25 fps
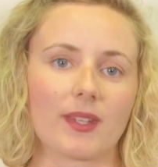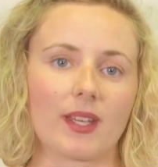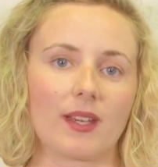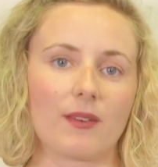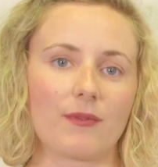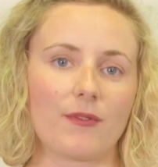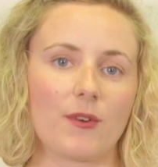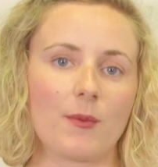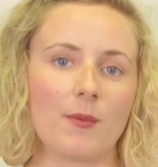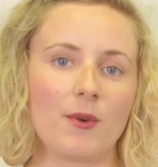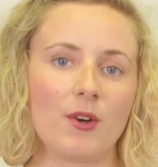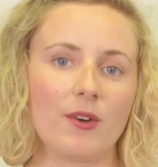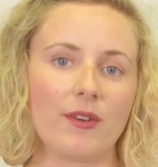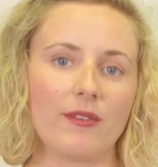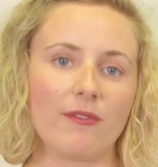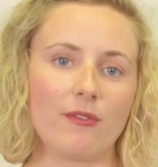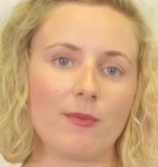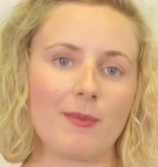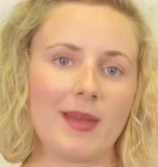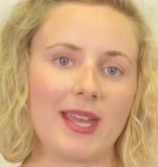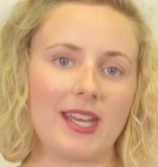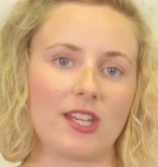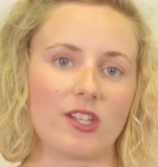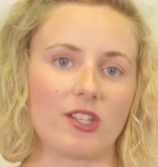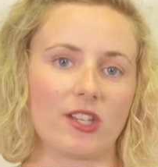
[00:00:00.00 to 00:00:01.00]
For more
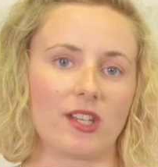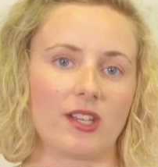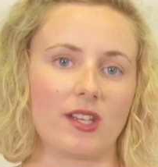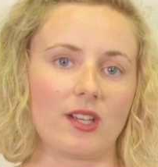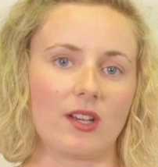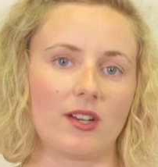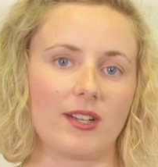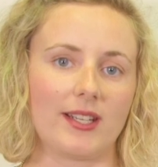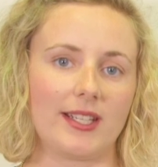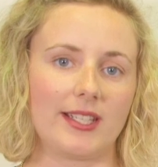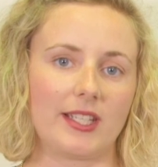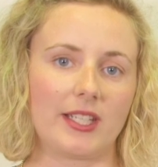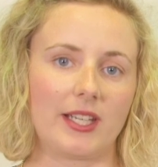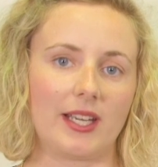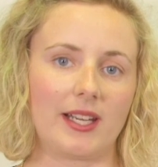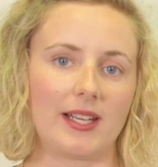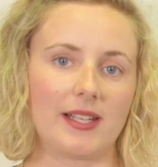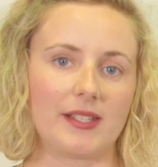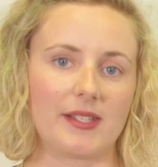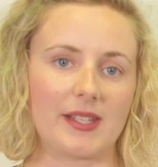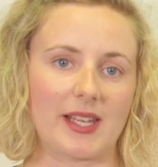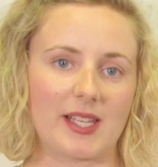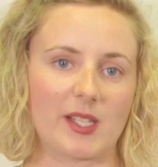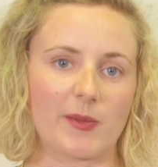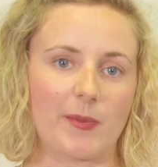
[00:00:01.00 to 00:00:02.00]
information on internal
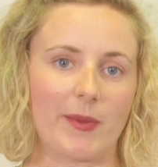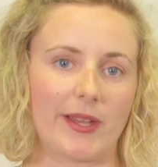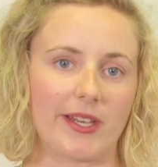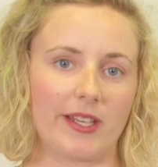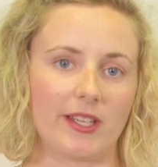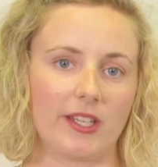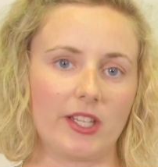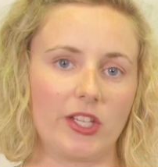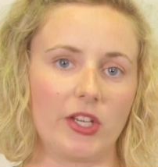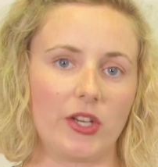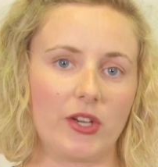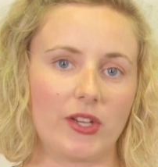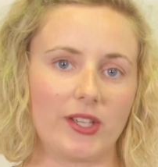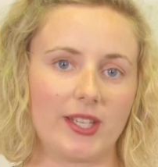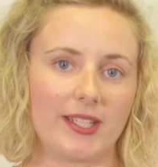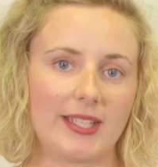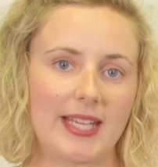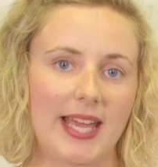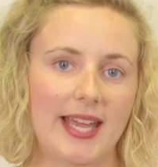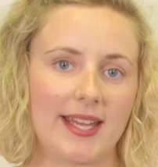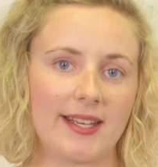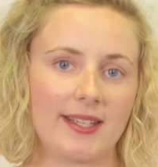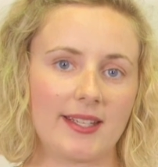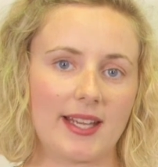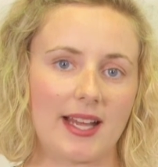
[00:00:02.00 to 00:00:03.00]
assessment, you could
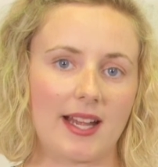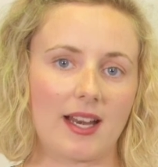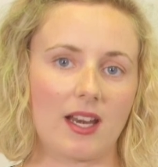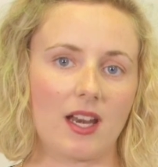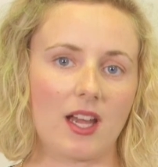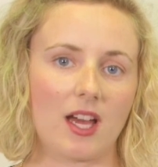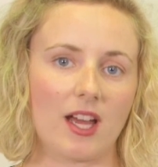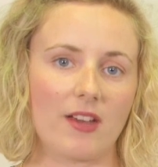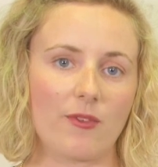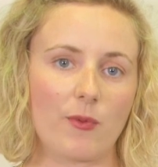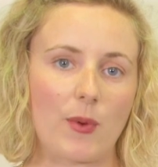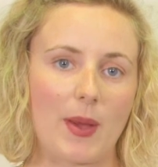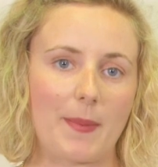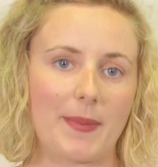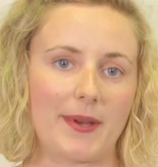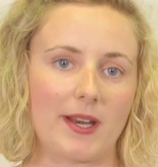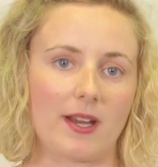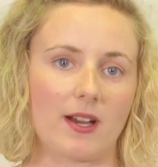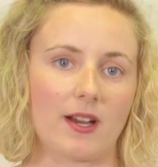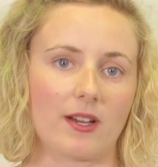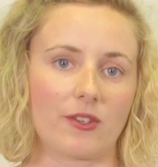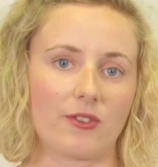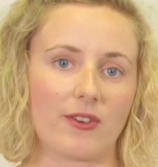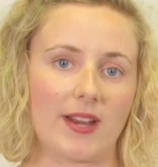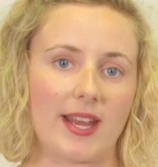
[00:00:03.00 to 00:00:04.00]
attend our live
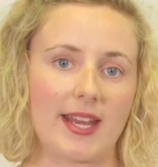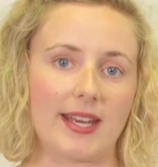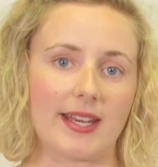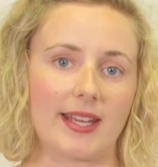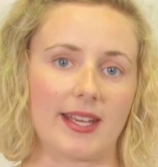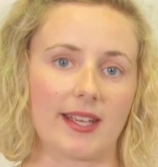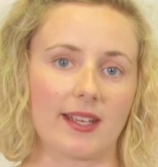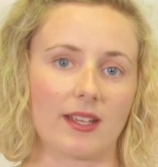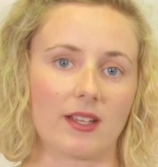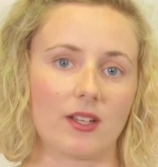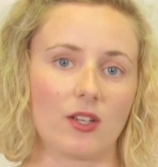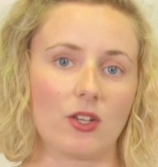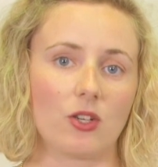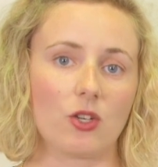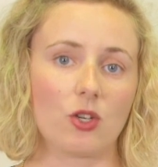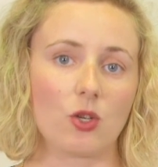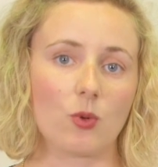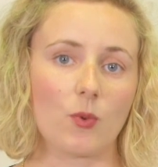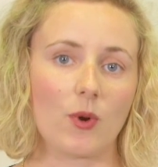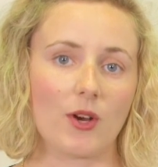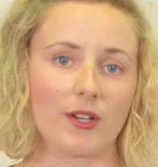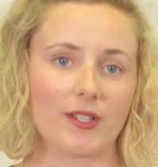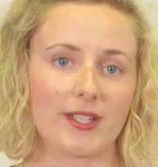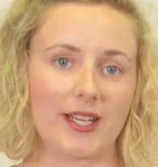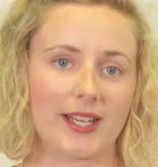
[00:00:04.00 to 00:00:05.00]
webinar training or
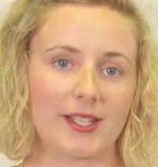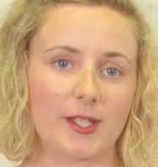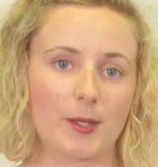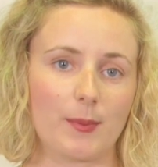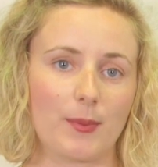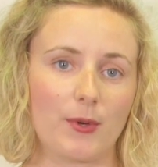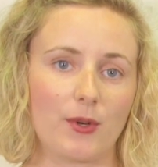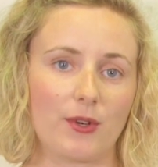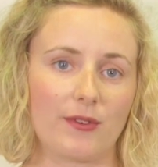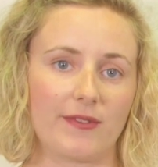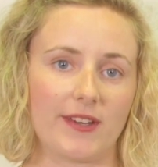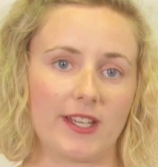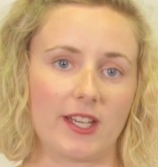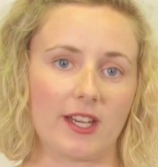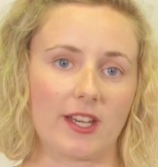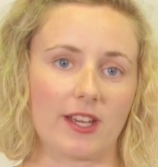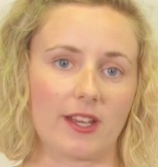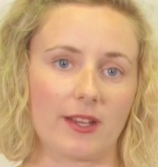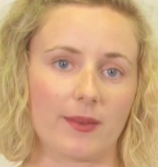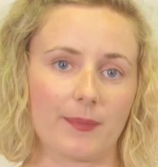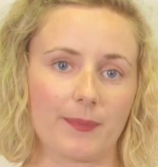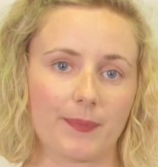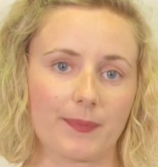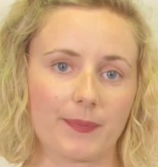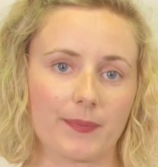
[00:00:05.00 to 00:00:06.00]
watch our support
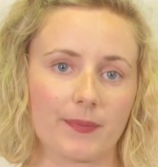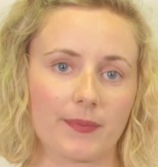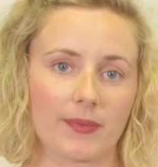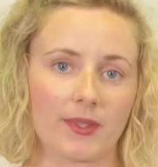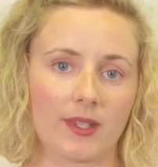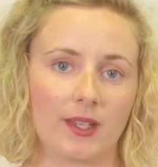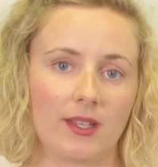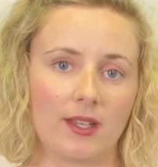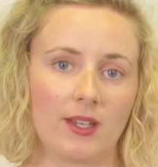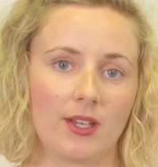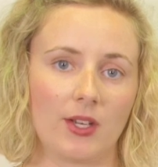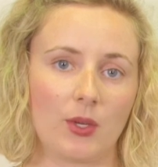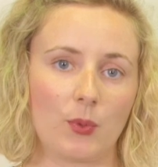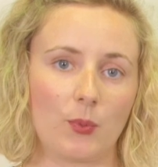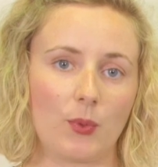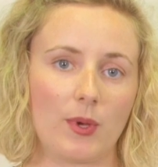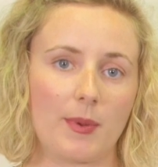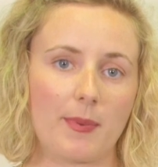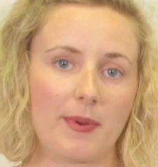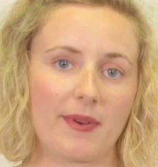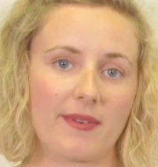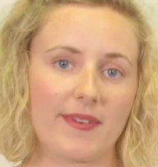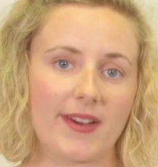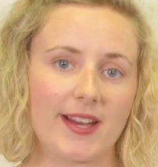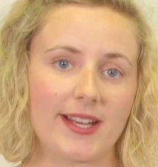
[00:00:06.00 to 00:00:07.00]
video. We
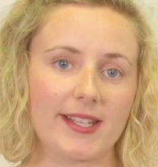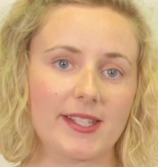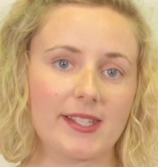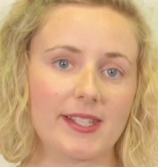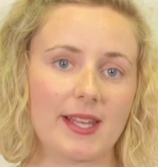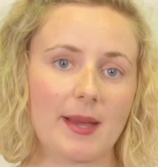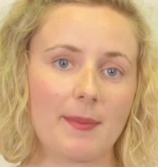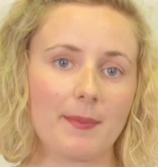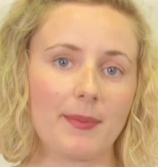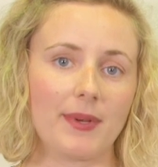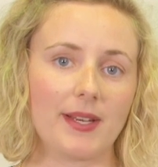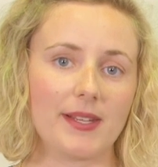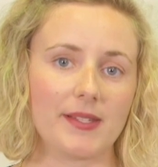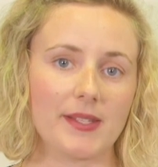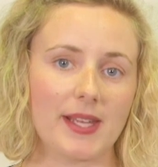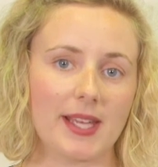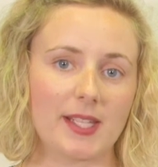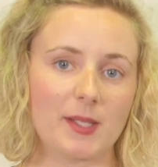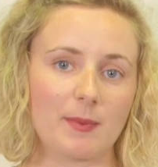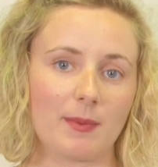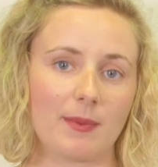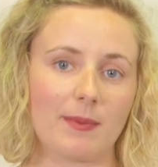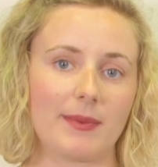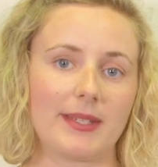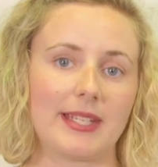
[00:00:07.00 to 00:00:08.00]
provide sample
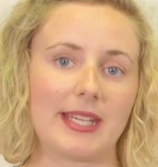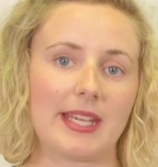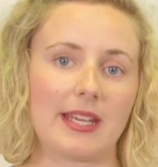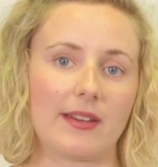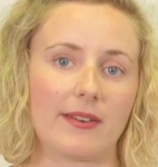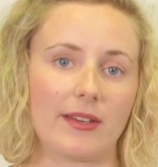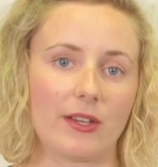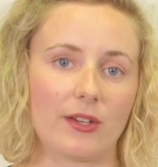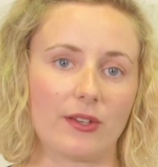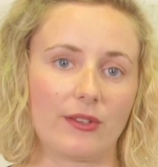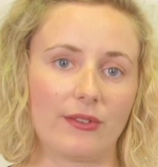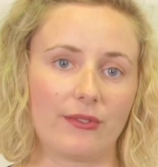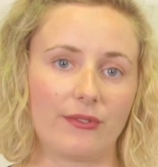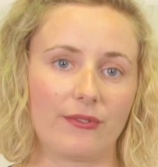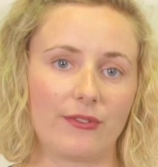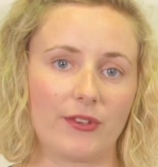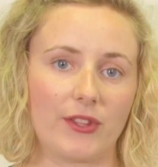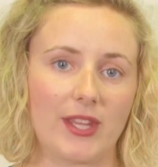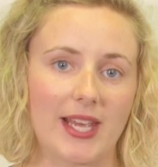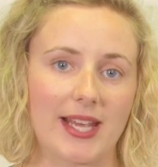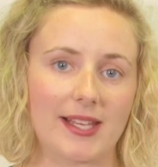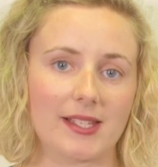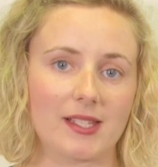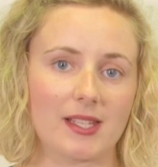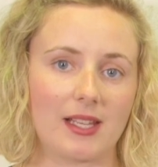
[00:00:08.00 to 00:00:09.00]
assessment material for
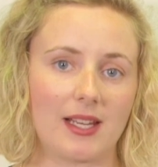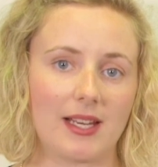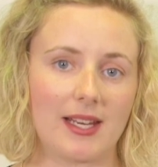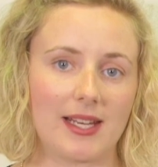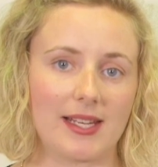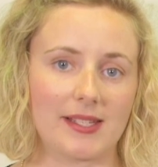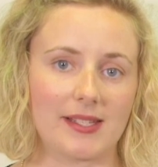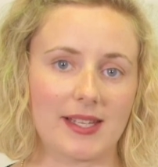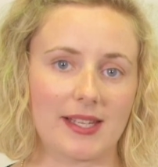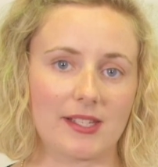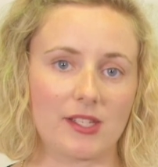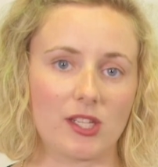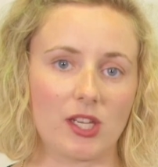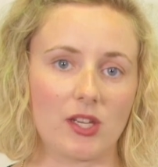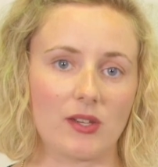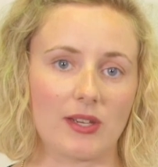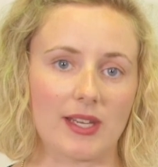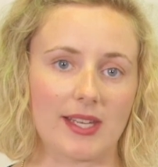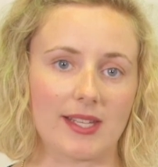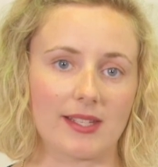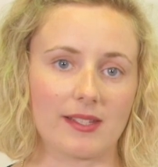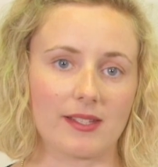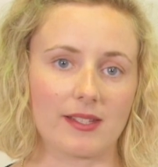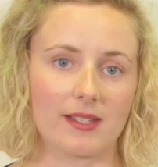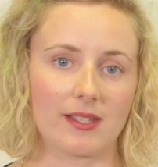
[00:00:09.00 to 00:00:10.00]
the externally assessed
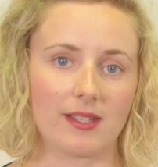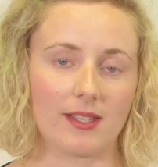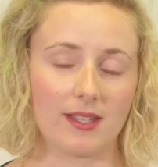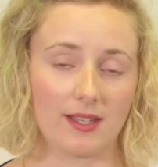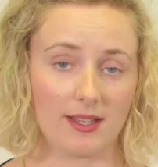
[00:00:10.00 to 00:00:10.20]
units.